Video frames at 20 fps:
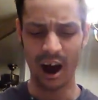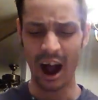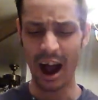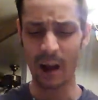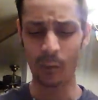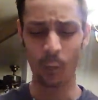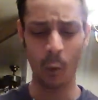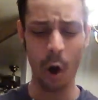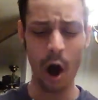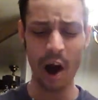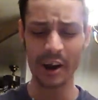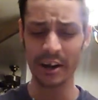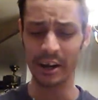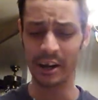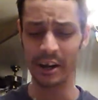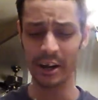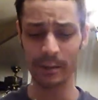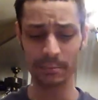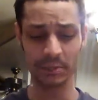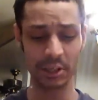I
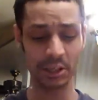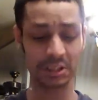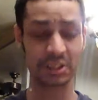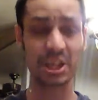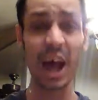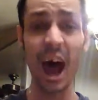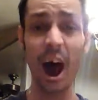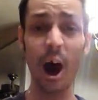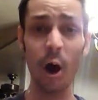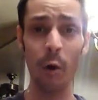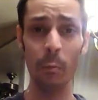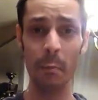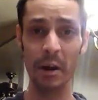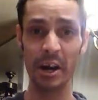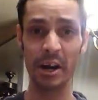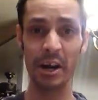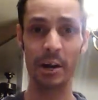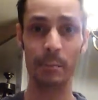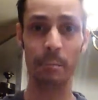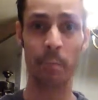wanted him to tell
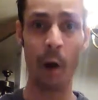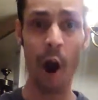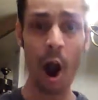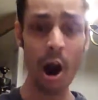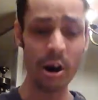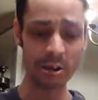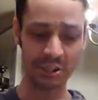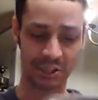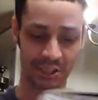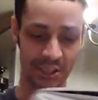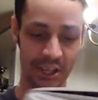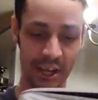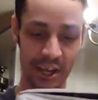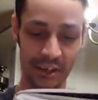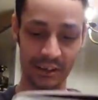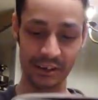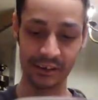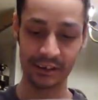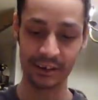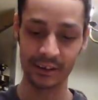me in
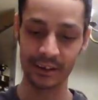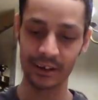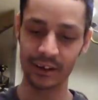person